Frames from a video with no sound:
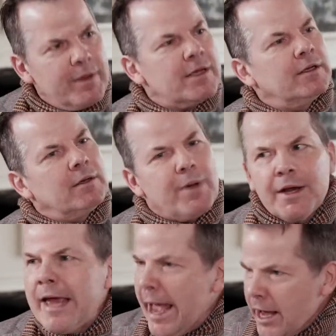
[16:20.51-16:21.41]
make a little
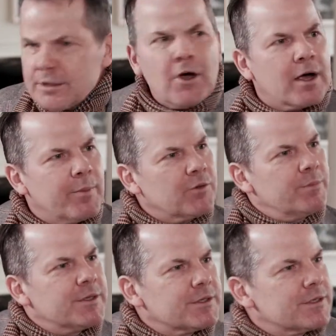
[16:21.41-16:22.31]
money, and talk about the
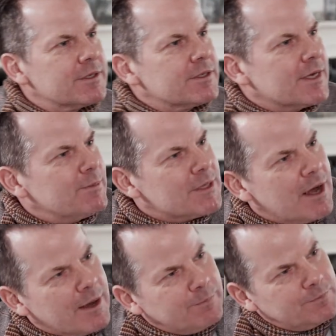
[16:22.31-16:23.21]
business at the same
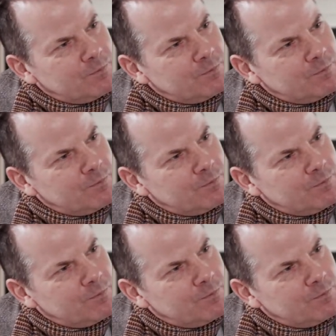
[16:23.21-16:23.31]
time.